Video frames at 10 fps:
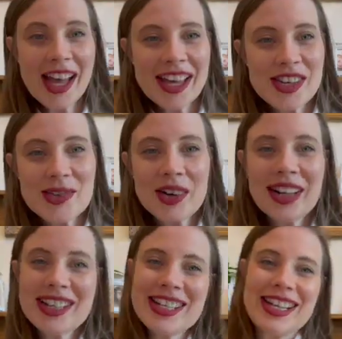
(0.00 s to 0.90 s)

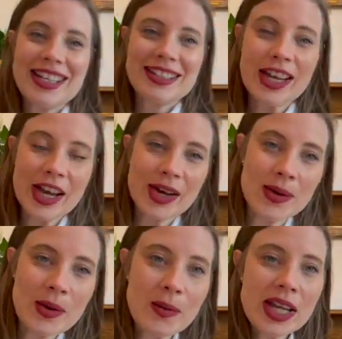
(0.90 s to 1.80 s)
Urology,
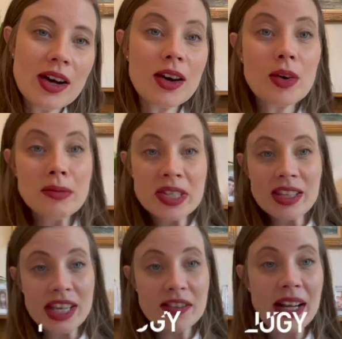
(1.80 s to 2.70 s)
so we are almost at
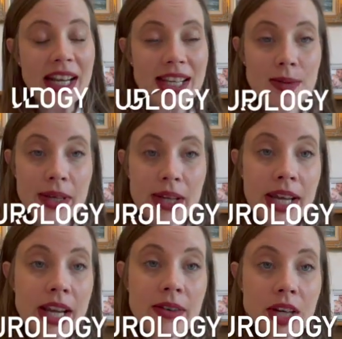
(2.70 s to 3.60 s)
the end of our list. We're
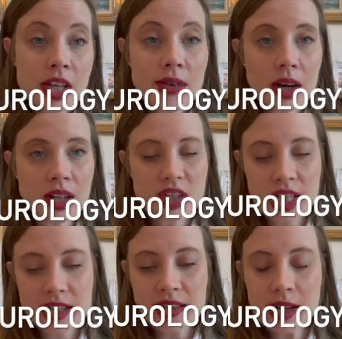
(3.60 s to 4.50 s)
here at
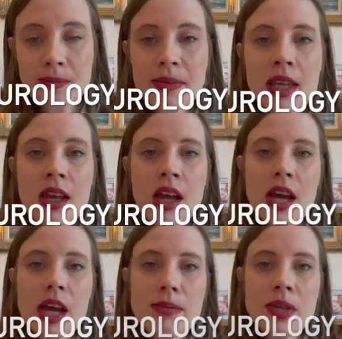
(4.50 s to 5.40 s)
urology. So
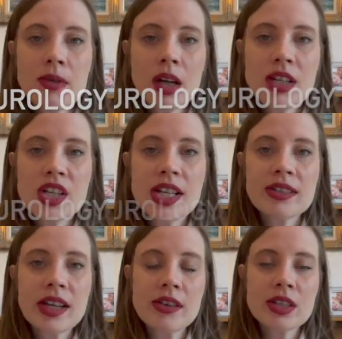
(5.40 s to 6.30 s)
um, urology
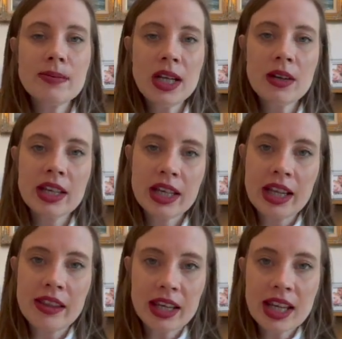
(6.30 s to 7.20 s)
is going to be looking
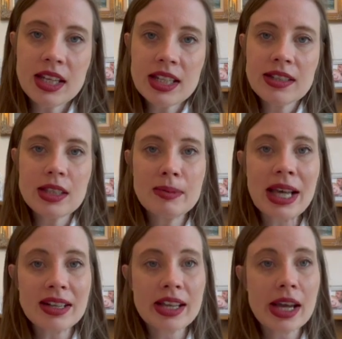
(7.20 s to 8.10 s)
at the kidneys, the
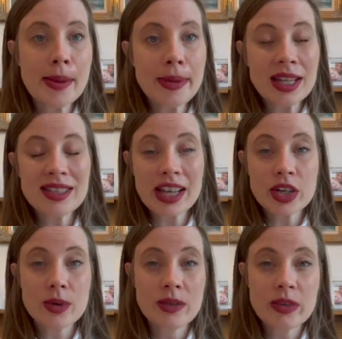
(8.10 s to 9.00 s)
bladder, and
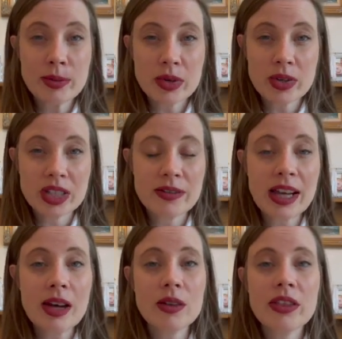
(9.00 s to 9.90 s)
sexual and reproductive
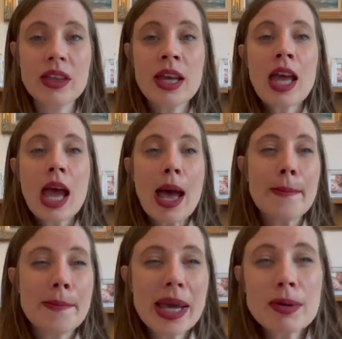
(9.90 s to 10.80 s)
health. A
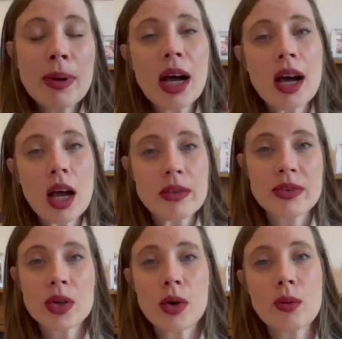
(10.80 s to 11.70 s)
big part
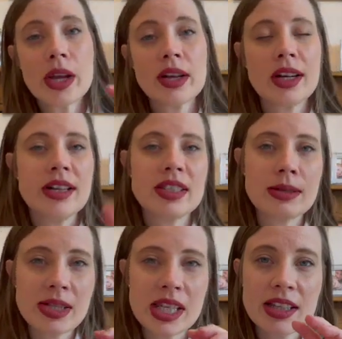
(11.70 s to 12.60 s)
of your workload is
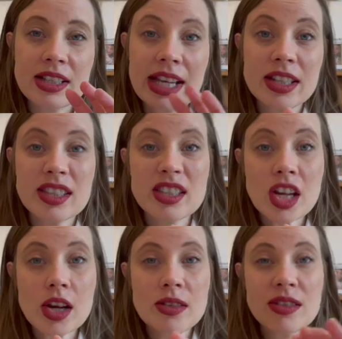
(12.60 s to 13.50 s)
going to be things like
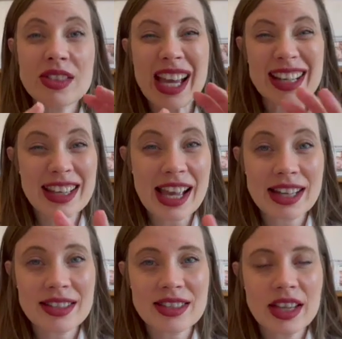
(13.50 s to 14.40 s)
stones and
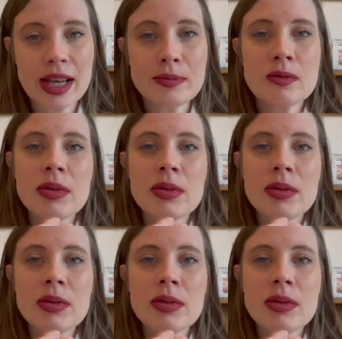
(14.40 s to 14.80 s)
cancer